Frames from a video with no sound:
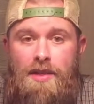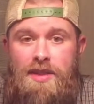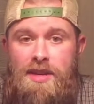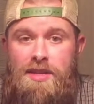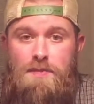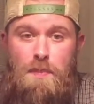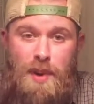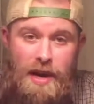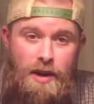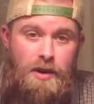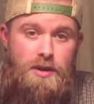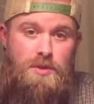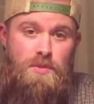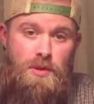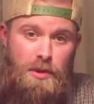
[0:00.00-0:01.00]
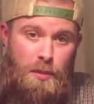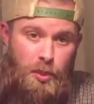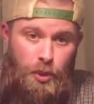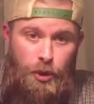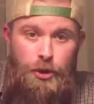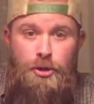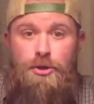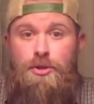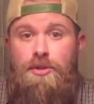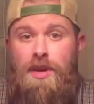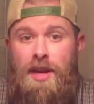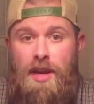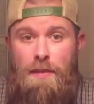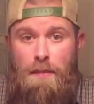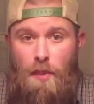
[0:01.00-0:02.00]
these beers were brewed
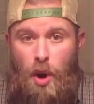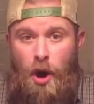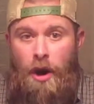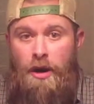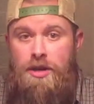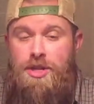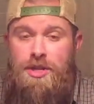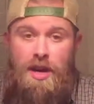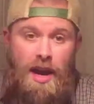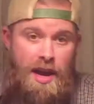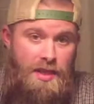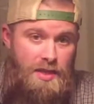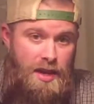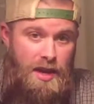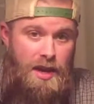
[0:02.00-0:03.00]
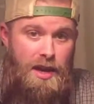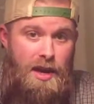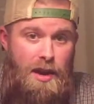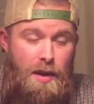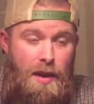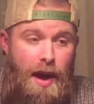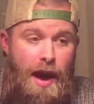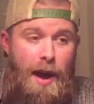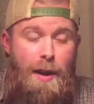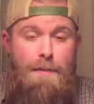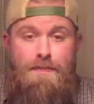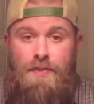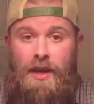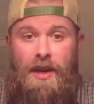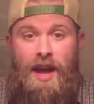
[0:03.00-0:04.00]
in March and then
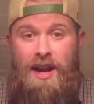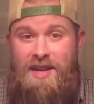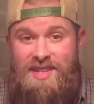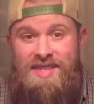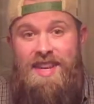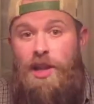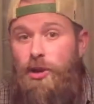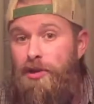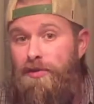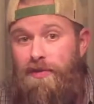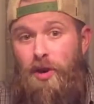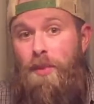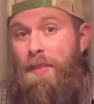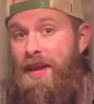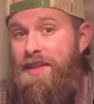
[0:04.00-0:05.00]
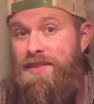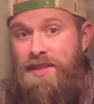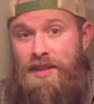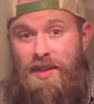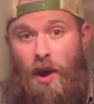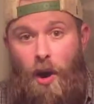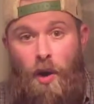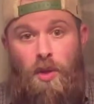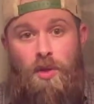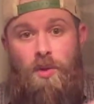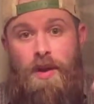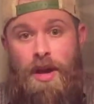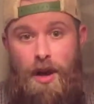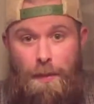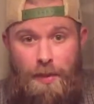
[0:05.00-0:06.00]
kind of cellar fermented all the
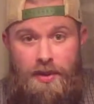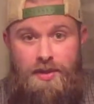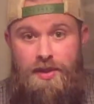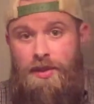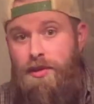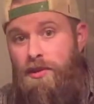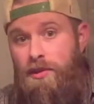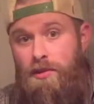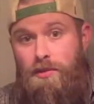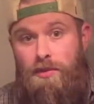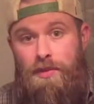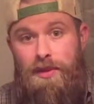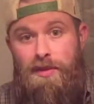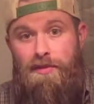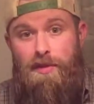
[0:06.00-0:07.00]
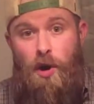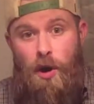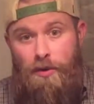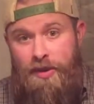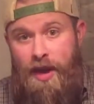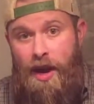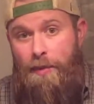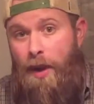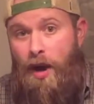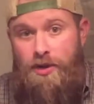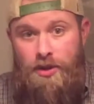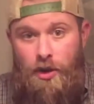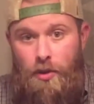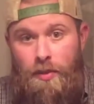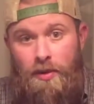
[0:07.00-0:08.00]
way up until the fall time,
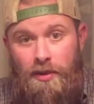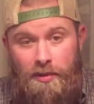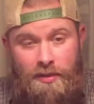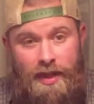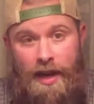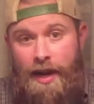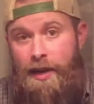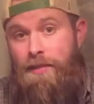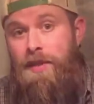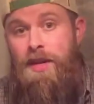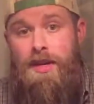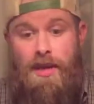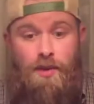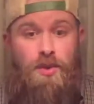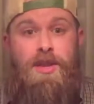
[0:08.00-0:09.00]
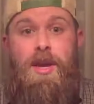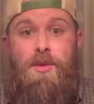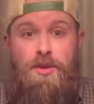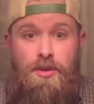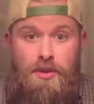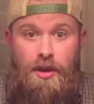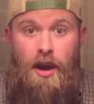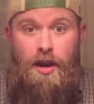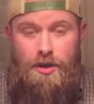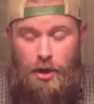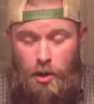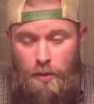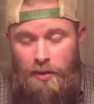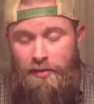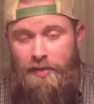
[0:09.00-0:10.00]
October time, and when they would do the
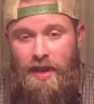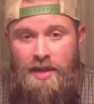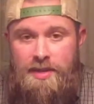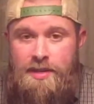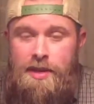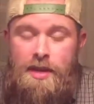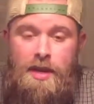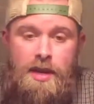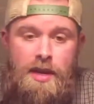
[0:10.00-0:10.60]
Oktoberfest.